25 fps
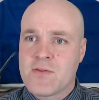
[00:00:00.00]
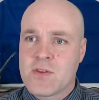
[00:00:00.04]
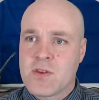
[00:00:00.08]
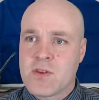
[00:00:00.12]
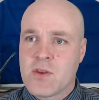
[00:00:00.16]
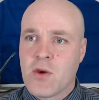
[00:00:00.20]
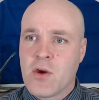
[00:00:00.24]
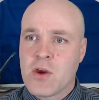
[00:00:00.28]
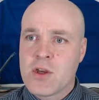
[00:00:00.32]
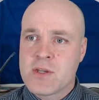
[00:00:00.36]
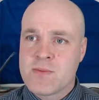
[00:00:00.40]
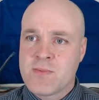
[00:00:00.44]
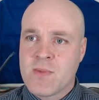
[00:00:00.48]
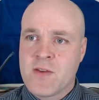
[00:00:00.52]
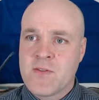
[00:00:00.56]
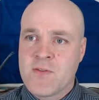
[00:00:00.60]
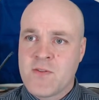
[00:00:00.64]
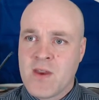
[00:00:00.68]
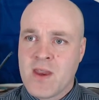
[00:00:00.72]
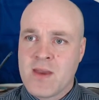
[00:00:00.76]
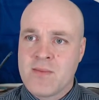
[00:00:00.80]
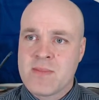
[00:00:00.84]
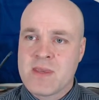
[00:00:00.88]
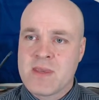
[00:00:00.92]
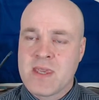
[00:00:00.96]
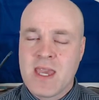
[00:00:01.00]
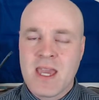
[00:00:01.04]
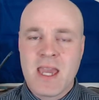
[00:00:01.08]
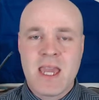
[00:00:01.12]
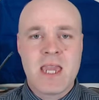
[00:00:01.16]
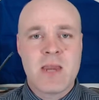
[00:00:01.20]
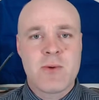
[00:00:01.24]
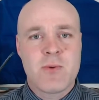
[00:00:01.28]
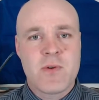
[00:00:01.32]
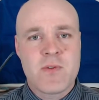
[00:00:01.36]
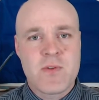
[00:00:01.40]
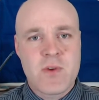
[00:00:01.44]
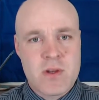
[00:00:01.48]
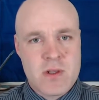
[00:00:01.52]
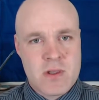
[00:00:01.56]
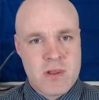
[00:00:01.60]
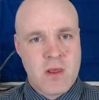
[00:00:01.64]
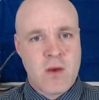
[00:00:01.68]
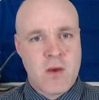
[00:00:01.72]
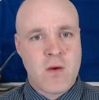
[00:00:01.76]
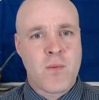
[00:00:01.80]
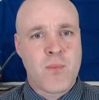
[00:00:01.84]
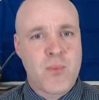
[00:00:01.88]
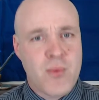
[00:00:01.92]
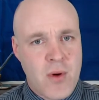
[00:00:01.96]
urged my family, hey, we've got a
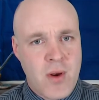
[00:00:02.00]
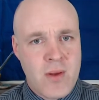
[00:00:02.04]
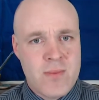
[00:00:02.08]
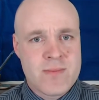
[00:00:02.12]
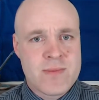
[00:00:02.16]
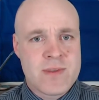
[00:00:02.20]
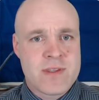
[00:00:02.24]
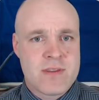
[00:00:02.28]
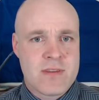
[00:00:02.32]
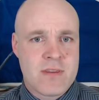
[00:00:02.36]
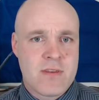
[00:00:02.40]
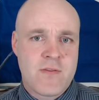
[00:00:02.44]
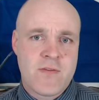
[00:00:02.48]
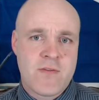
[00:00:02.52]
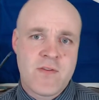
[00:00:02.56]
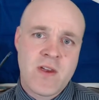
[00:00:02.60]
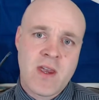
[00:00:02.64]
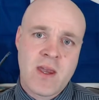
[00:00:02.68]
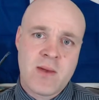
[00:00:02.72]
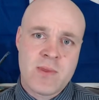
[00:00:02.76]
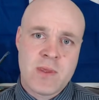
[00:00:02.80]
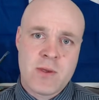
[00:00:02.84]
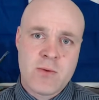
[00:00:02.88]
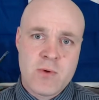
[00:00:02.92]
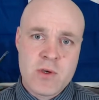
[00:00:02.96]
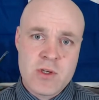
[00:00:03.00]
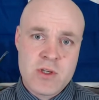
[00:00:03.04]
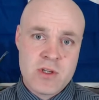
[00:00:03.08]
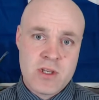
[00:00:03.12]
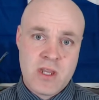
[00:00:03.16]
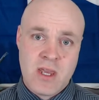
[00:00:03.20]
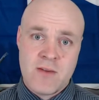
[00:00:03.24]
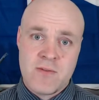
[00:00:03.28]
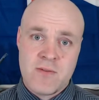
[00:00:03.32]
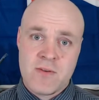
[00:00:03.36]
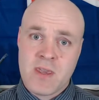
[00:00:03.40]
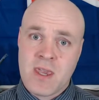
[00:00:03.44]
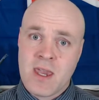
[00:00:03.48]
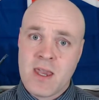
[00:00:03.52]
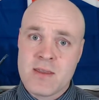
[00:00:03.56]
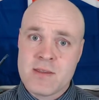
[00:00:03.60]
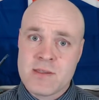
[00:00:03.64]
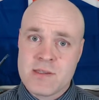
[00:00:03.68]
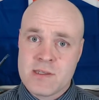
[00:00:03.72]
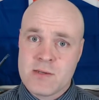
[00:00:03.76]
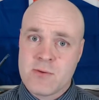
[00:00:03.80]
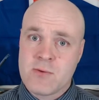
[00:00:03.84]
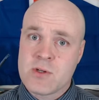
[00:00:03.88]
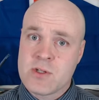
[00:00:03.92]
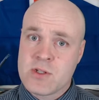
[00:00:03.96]
lot of problems in the family. We should have
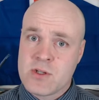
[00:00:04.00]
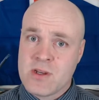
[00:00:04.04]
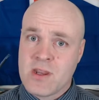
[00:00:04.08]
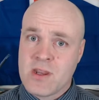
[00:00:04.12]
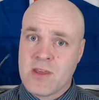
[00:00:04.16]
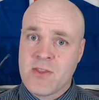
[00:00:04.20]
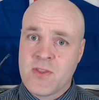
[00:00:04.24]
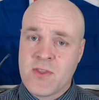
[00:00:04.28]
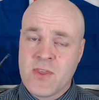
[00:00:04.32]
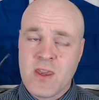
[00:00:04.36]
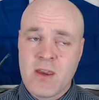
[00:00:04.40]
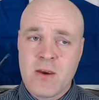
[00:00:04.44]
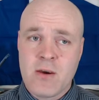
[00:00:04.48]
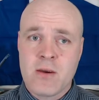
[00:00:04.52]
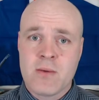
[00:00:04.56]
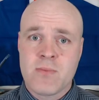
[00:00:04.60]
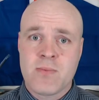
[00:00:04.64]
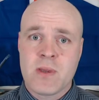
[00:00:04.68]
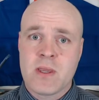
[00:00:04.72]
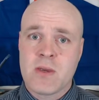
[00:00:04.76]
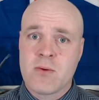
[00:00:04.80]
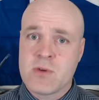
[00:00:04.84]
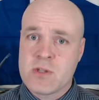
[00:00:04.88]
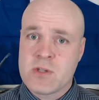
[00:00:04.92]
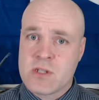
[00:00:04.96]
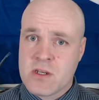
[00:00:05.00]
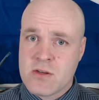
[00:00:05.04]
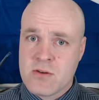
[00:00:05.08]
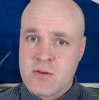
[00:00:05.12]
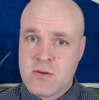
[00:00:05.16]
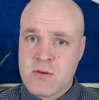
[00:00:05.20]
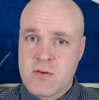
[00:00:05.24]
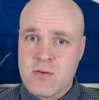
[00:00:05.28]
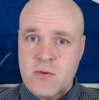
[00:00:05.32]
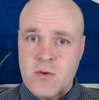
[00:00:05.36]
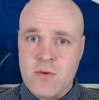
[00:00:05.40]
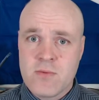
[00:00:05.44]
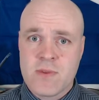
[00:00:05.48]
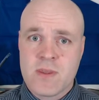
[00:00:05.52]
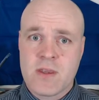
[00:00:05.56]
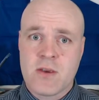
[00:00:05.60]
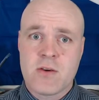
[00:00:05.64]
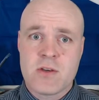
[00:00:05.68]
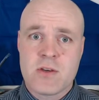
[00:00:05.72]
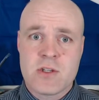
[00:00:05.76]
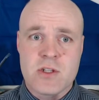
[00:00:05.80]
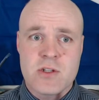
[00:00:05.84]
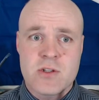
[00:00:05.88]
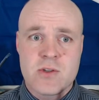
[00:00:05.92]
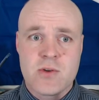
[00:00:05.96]
counseling. We should have therapy. We should do group therapy.
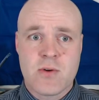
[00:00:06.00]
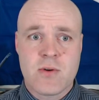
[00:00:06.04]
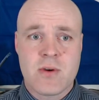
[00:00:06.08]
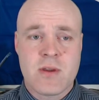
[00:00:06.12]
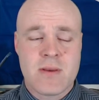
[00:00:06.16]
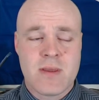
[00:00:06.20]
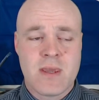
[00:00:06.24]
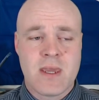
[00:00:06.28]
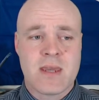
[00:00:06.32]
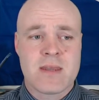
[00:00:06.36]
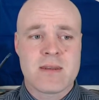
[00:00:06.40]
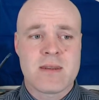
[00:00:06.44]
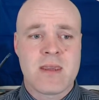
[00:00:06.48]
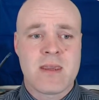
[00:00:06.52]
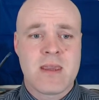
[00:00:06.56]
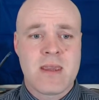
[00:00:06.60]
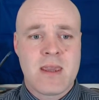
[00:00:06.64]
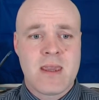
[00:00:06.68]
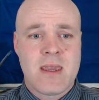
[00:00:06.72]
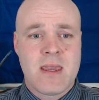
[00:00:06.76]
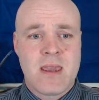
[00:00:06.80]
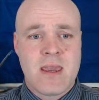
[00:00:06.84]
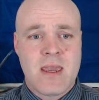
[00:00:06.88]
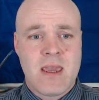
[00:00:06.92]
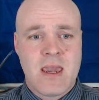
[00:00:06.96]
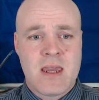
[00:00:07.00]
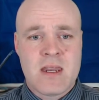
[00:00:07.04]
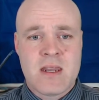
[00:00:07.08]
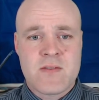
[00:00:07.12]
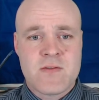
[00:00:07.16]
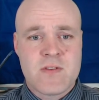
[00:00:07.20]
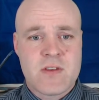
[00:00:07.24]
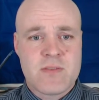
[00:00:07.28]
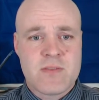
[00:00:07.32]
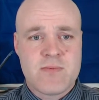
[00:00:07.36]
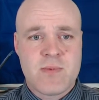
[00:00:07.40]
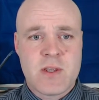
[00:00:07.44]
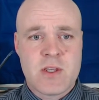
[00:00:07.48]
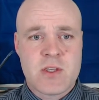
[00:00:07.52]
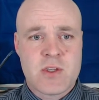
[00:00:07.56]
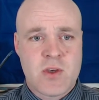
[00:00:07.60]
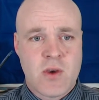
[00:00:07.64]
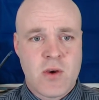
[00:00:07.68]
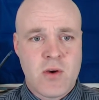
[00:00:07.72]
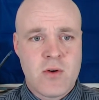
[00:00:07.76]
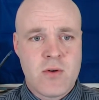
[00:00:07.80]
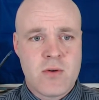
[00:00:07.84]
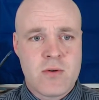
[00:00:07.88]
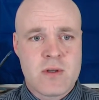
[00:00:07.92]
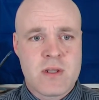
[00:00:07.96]
We should talk it out. And I've just been
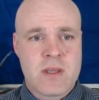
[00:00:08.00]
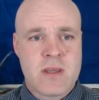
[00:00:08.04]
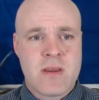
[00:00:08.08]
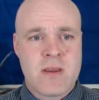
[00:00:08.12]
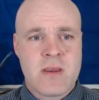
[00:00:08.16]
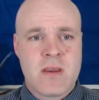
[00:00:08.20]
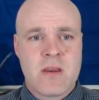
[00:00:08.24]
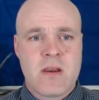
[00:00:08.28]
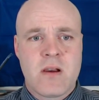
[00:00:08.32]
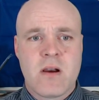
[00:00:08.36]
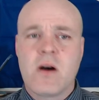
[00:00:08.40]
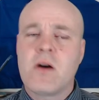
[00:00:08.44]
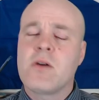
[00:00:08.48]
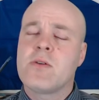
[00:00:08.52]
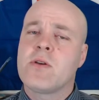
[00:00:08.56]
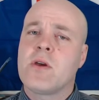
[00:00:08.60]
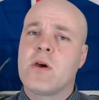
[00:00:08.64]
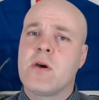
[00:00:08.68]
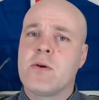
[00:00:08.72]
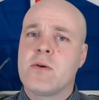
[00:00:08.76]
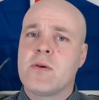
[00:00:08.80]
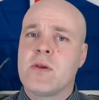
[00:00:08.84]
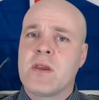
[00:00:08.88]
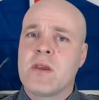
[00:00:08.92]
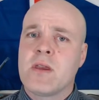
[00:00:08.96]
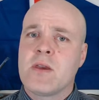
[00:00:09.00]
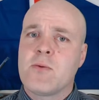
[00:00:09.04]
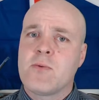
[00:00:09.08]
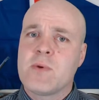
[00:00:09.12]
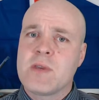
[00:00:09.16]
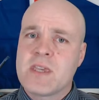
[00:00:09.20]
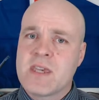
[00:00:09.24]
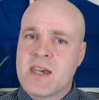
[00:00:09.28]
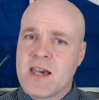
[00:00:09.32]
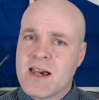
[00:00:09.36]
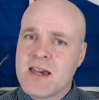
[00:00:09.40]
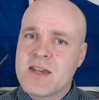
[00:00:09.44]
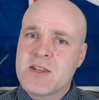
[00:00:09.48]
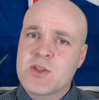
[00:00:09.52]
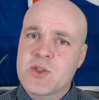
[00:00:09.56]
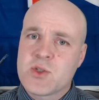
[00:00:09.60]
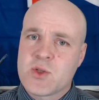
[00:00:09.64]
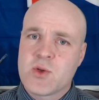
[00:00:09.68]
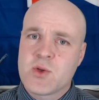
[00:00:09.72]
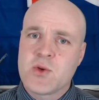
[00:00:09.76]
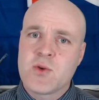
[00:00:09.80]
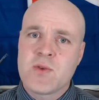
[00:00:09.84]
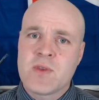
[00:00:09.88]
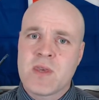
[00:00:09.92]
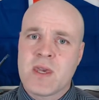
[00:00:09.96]
told, oh, no, we can't
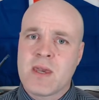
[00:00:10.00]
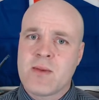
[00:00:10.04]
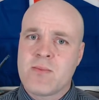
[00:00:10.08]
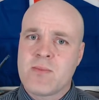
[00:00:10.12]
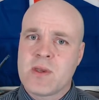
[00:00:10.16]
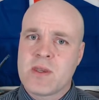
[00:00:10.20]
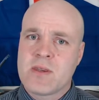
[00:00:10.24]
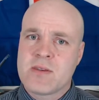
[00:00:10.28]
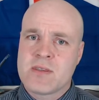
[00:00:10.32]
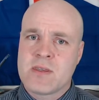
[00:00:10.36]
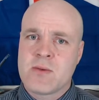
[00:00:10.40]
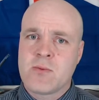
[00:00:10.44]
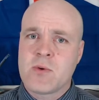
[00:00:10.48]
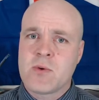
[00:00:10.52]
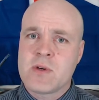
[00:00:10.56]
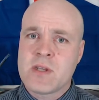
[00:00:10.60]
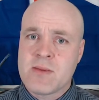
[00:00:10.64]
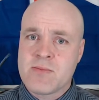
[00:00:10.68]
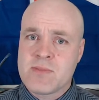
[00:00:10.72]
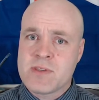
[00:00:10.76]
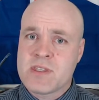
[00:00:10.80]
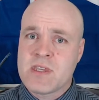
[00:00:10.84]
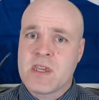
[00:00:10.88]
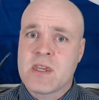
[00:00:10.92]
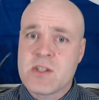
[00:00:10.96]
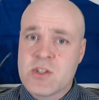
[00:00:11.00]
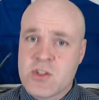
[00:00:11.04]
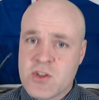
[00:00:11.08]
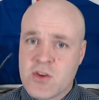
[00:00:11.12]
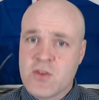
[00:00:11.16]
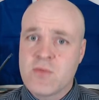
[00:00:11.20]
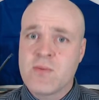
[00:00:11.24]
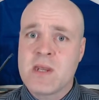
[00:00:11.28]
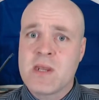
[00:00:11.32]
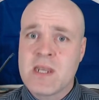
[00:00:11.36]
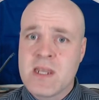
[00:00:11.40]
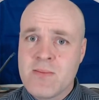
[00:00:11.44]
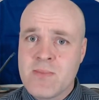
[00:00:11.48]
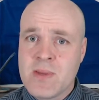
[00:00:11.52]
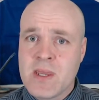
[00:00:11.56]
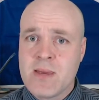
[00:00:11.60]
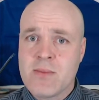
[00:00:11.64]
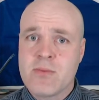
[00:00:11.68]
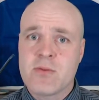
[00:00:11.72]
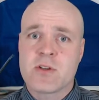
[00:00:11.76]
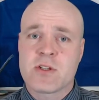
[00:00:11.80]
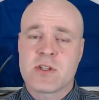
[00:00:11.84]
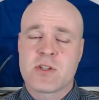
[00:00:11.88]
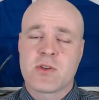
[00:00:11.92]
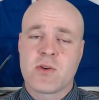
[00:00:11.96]
do that because it would upset too many
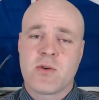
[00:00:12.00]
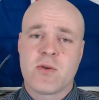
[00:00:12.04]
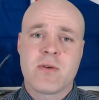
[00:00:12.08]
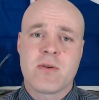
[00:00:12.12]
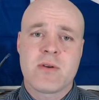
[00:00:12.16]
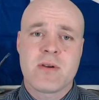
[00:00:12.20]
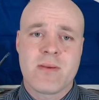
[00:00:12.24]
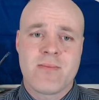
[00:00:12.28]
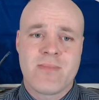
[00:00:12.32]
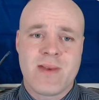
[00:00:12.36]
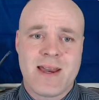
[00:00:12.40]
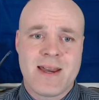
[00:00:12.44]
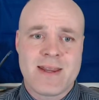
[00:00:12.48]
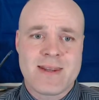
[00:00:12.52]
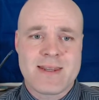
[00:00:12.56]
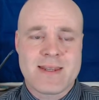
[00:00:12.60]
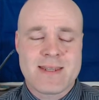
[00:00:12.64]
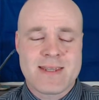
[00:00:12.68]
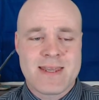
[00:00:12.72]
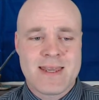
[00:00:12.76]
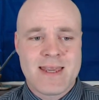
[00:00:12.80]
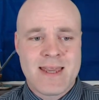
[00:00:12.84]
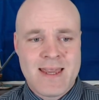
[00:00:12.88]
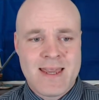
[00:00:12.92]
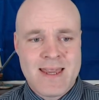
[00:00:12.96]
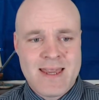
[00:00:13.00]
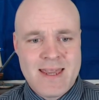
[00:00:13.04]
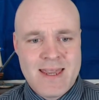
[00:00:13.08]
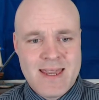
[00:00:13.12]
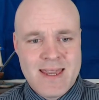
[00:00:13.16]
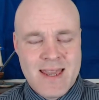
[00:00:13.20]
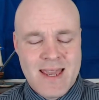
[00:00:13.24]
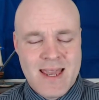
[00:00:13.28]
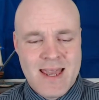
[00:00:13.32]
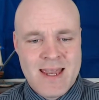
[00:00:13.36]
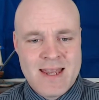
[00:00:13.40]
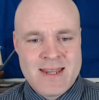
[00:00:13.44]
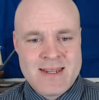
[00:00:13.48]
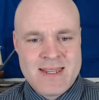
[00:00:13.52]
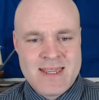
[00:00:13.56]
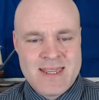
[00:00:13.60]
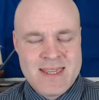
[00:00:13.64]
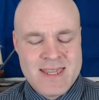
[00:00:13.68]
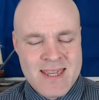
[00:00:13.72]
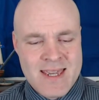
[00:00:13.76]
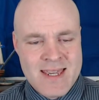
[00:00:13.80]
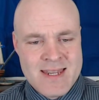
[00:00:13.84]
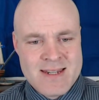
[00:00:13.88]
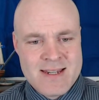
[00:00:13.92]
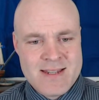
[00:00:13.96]
people to talk about it. And
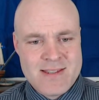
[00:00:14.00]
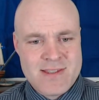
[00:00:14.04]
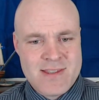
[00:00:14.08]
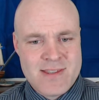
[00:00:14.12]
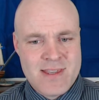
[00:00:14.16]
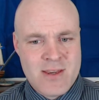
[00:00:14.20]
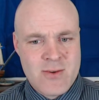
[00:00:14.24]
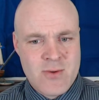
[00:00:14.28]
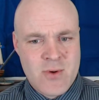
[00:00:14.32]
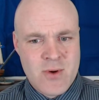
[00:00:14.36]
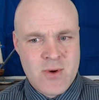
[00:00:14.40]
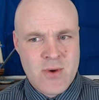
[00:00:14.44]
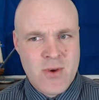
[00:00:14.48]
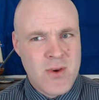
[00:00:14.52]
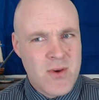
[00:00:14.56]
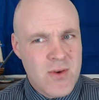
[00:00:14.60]
again, it's like, well,